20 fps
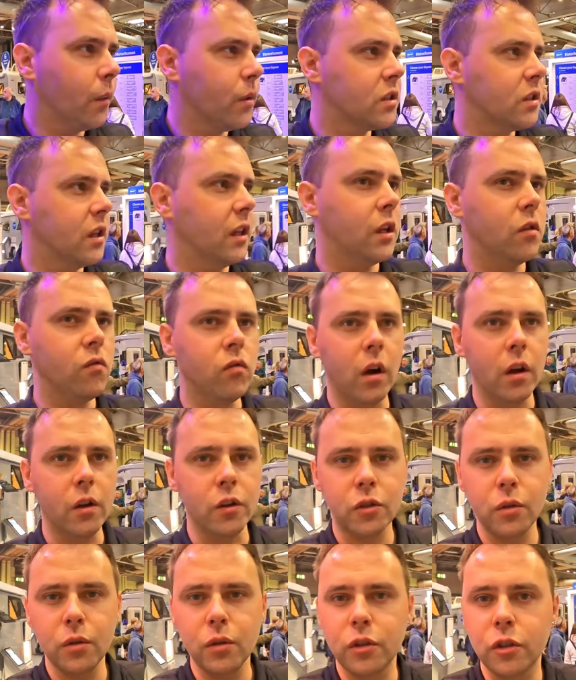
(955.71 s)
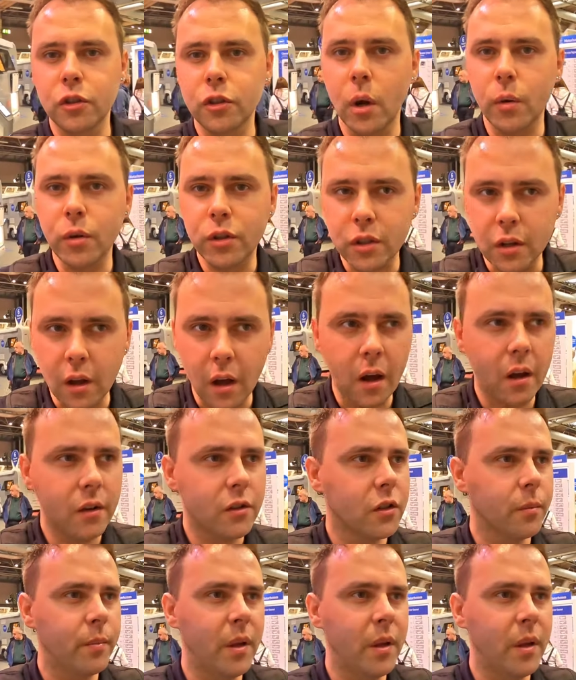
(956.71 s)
I was thinking, right, as soon as the show starts,